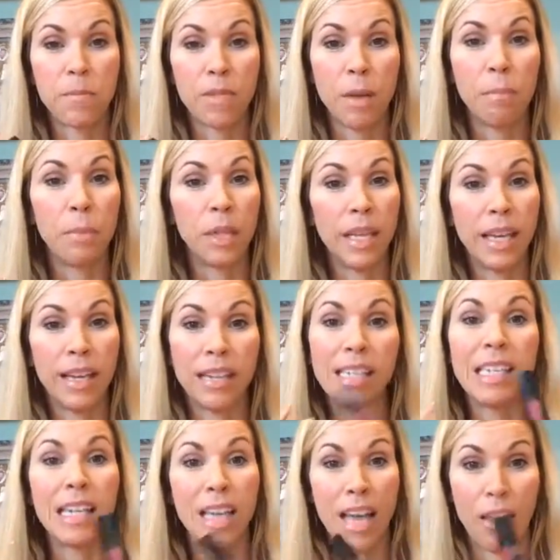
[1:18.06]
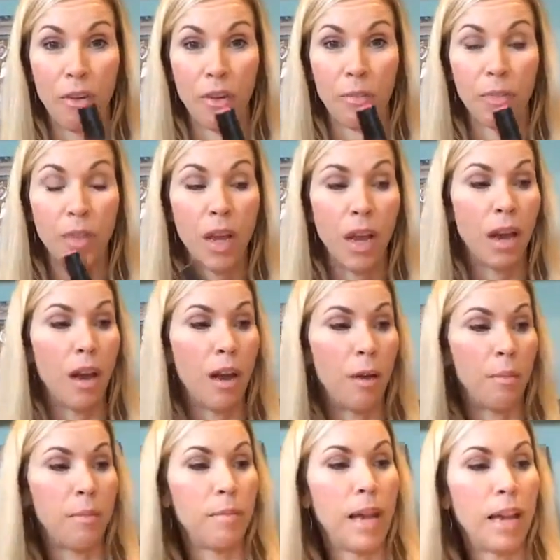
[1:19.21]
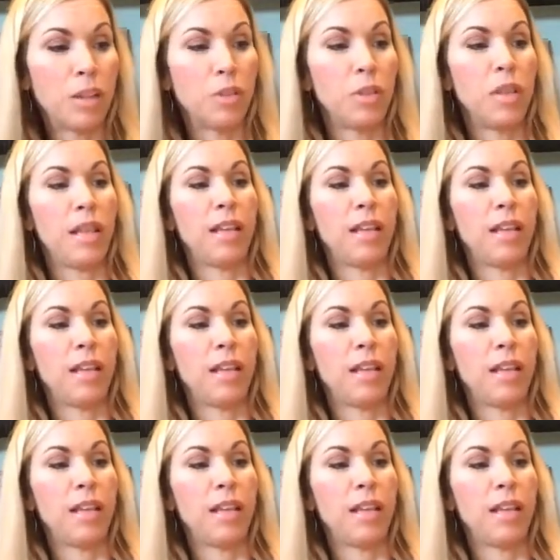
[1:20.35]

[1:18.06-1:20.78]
blend together. Actually,